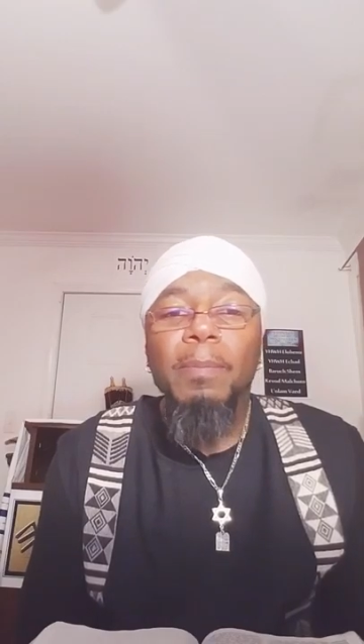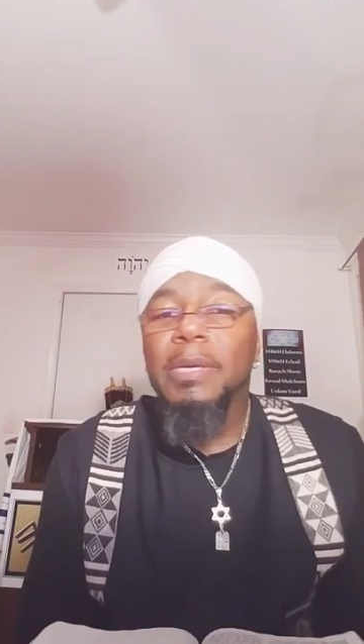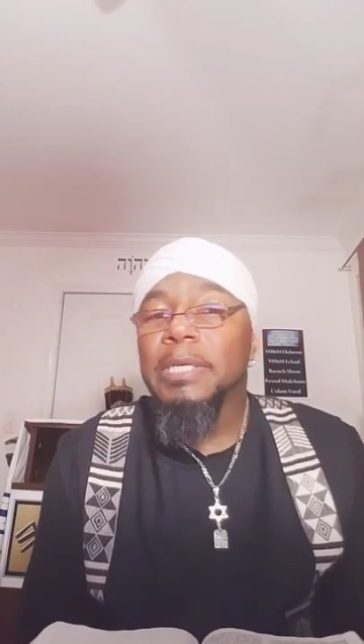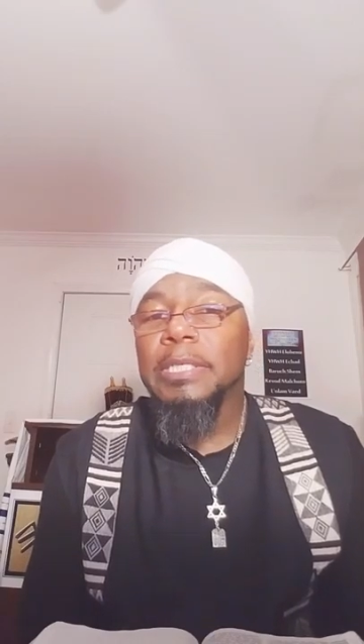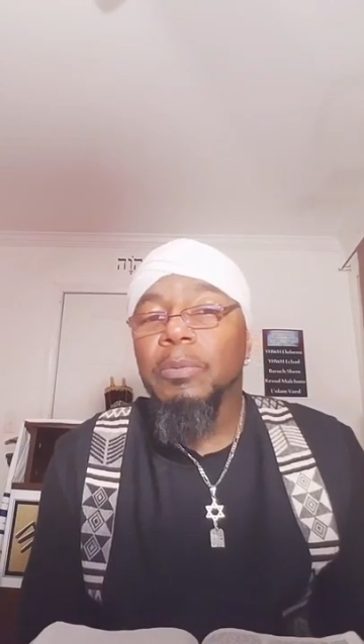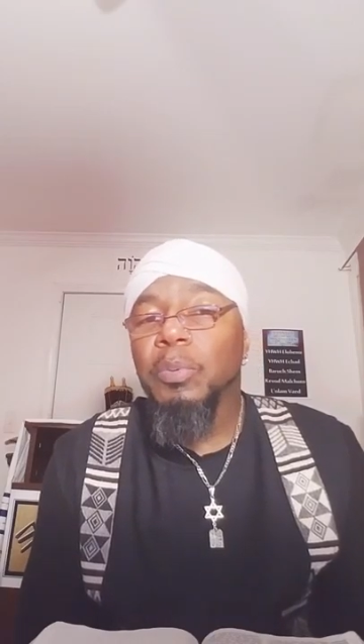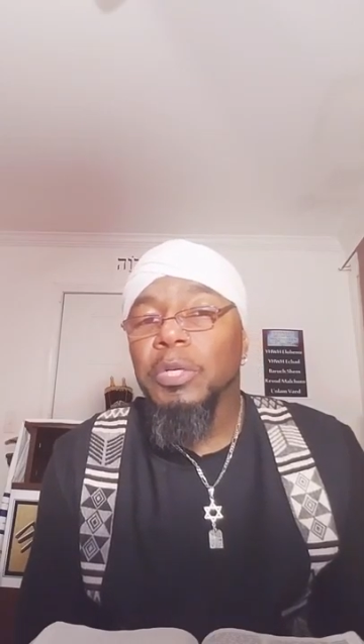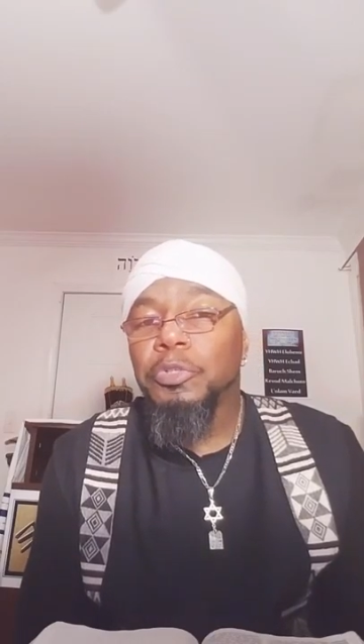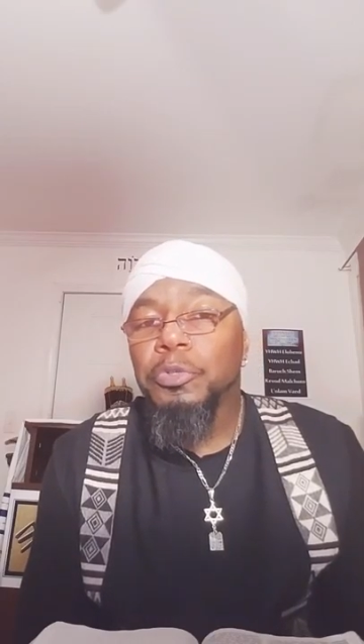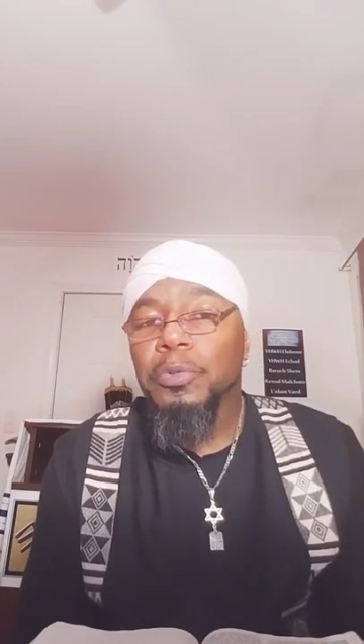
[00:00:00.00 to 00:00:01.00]
Because if
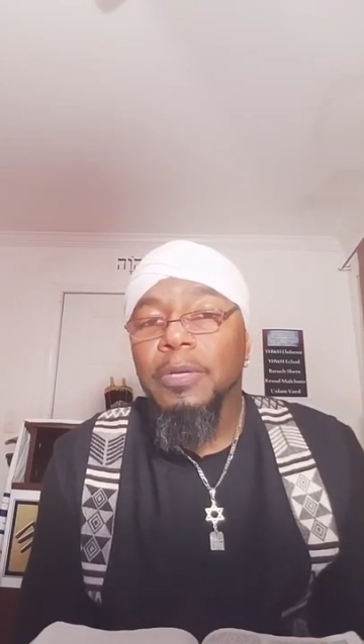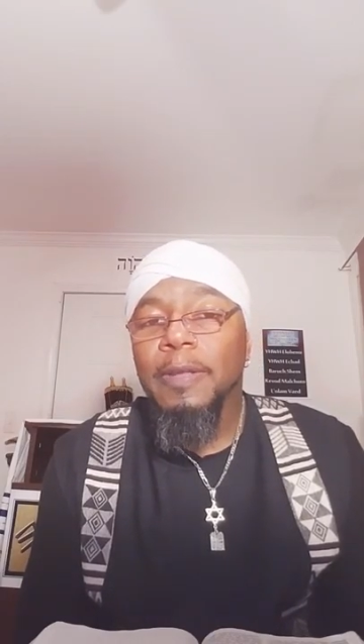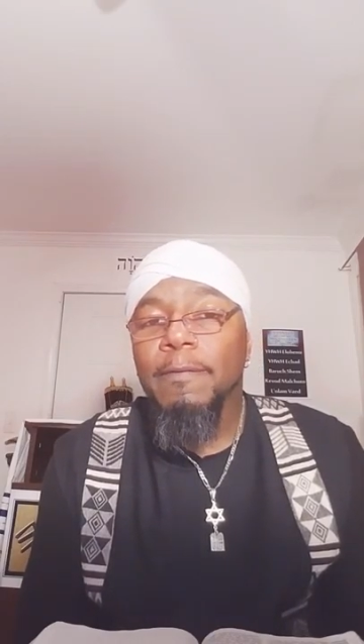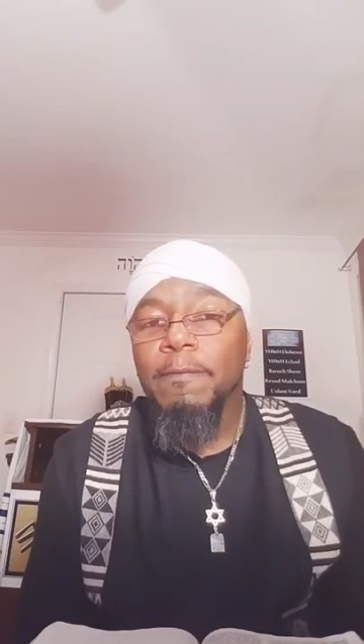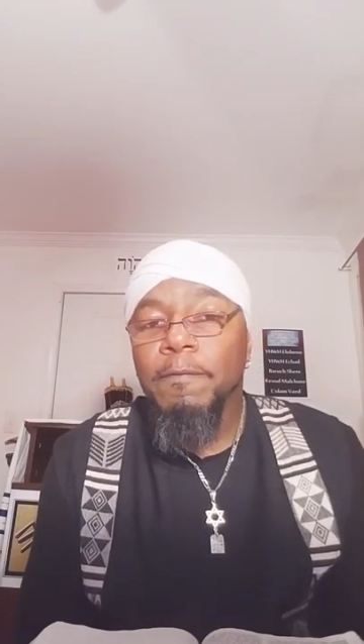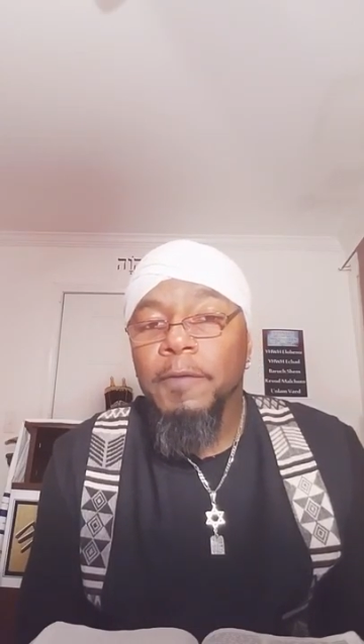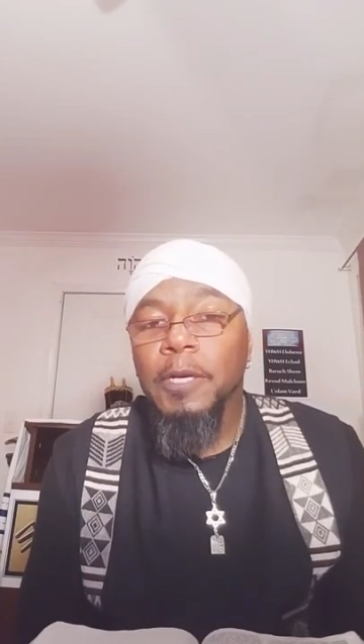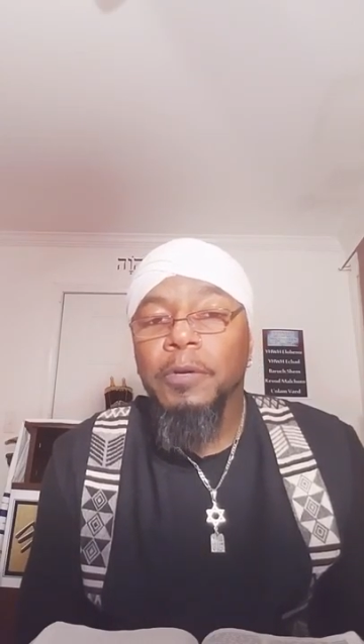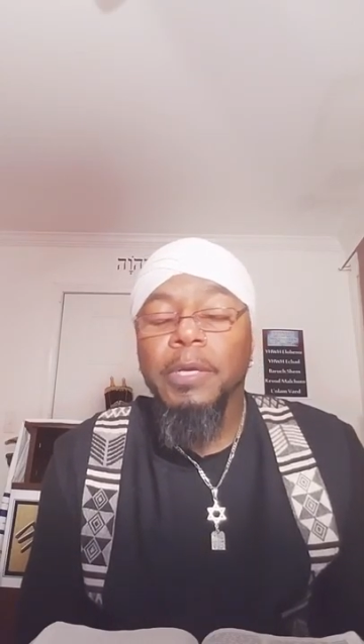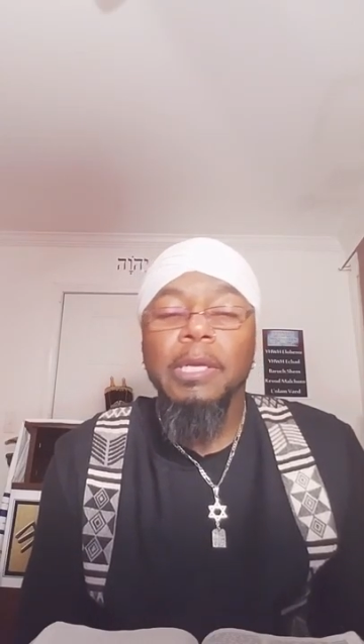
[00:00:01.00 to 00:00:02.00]
we truly
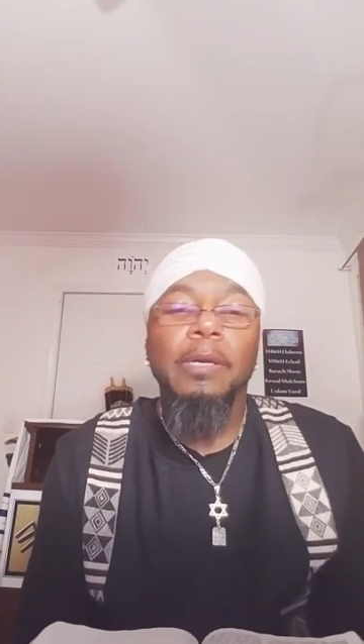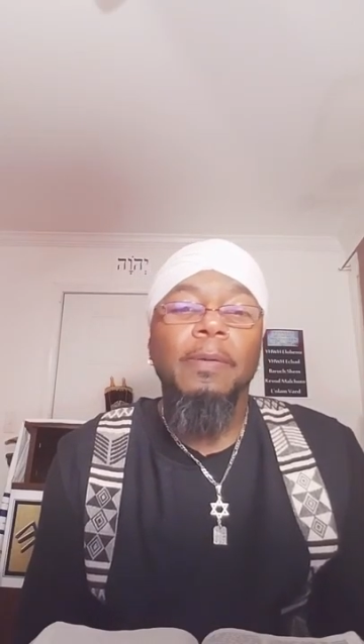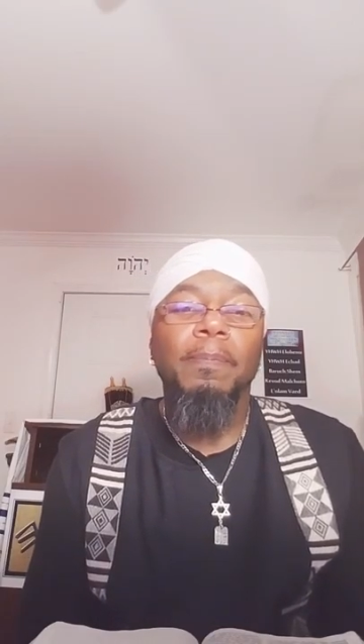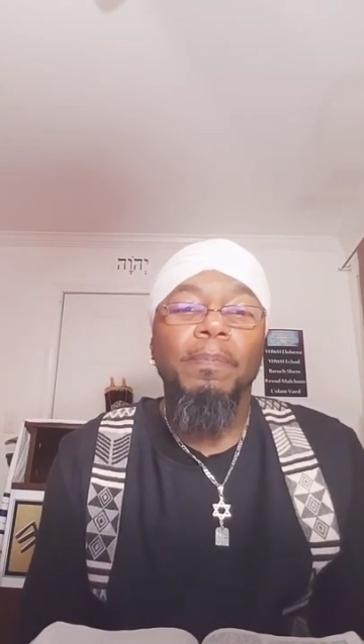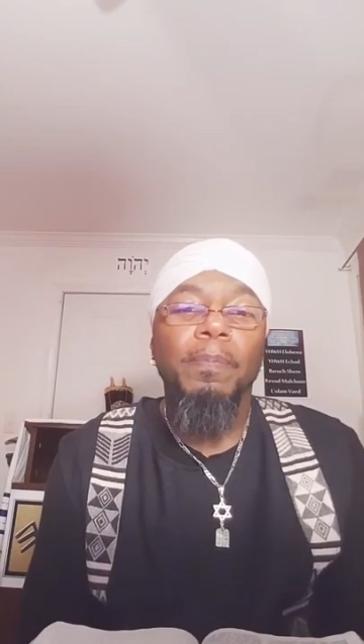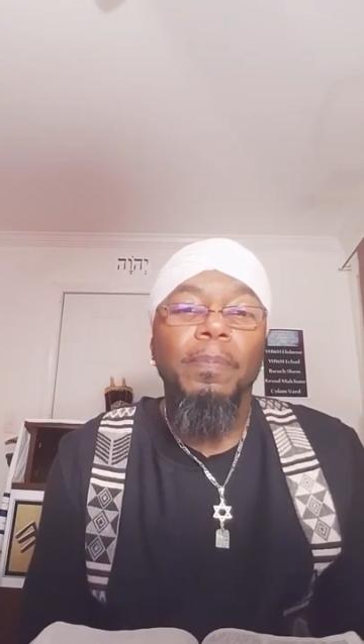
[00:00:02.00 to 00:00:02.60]
fear him,